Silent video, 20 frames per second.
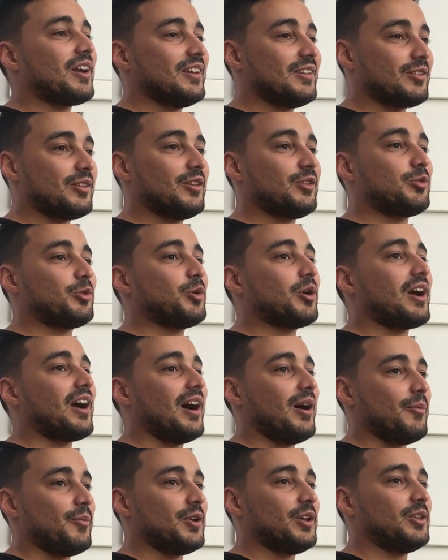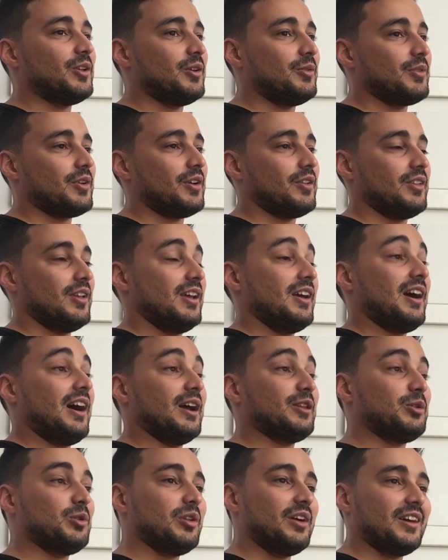it's to come, you know. But I
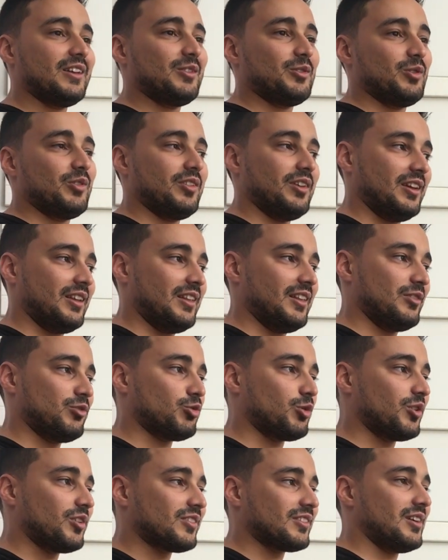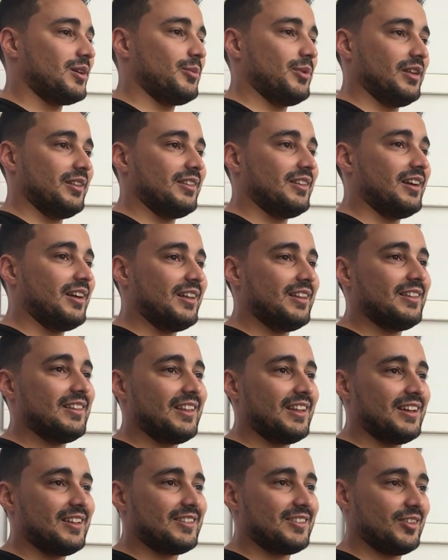don't like to say the store is coming
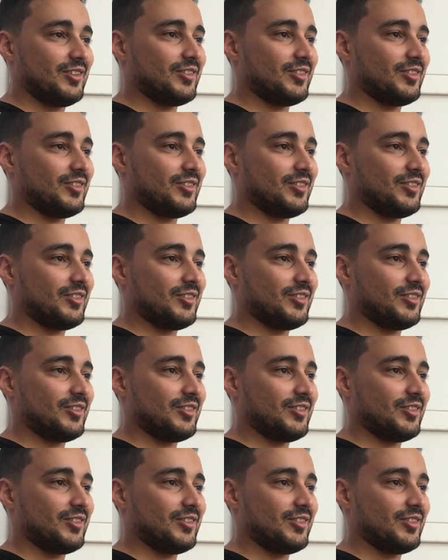unless it's